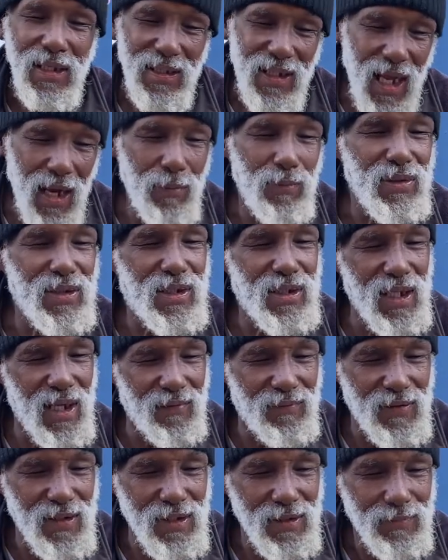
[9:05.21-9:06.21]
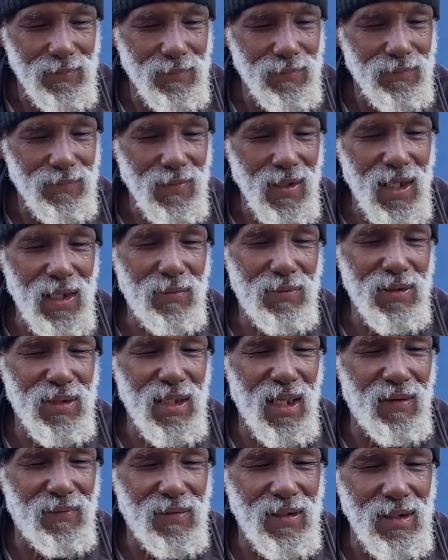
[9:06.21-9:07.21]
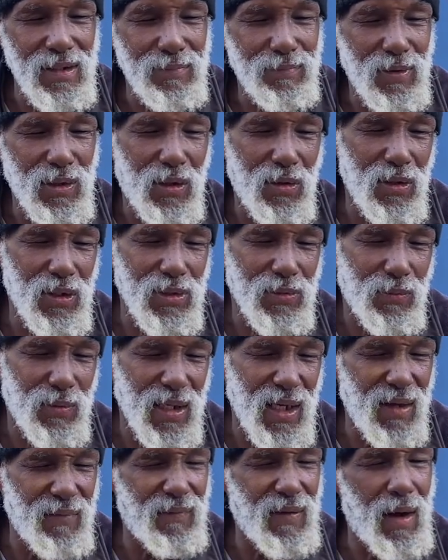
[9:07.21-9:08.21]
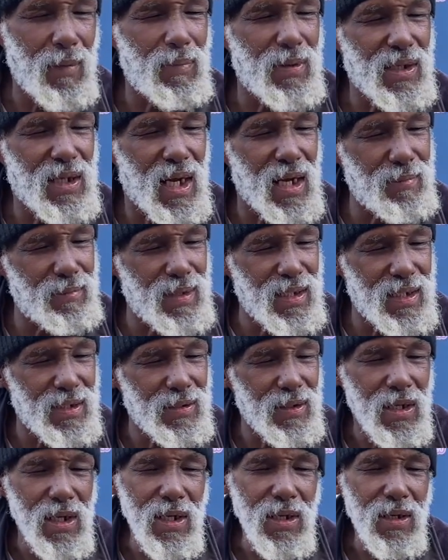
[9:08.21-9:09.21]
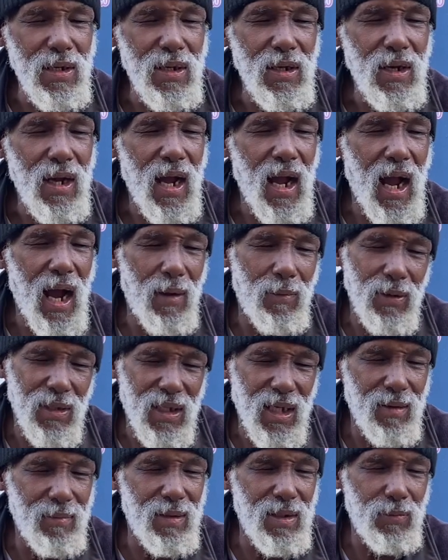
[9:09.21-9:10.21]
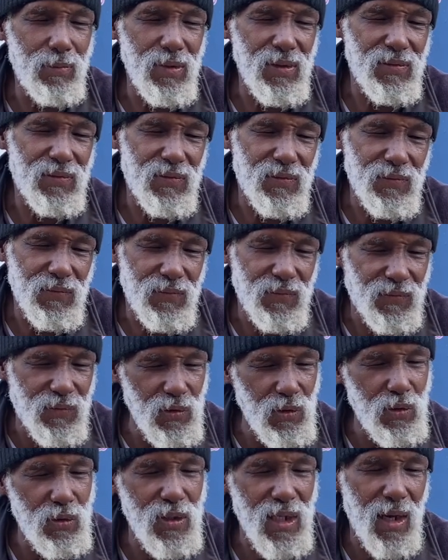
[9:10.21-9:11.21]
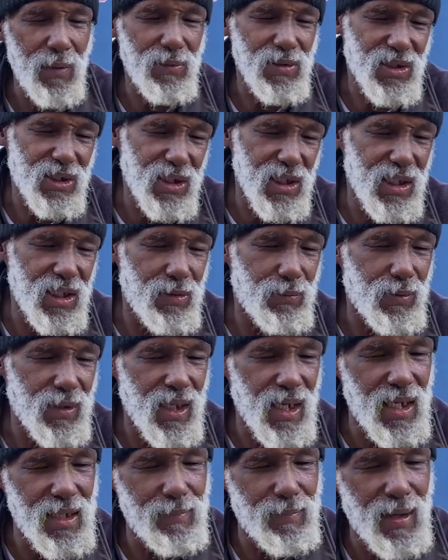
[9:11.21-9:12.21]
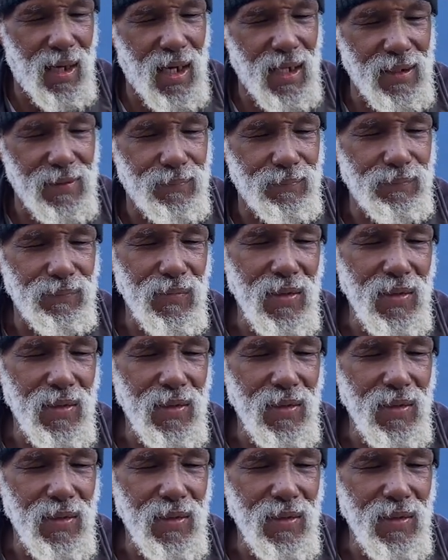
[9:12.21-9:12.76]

That was lovely. It was lovely because whenever I would come in, I would come in with food I would share with everybody.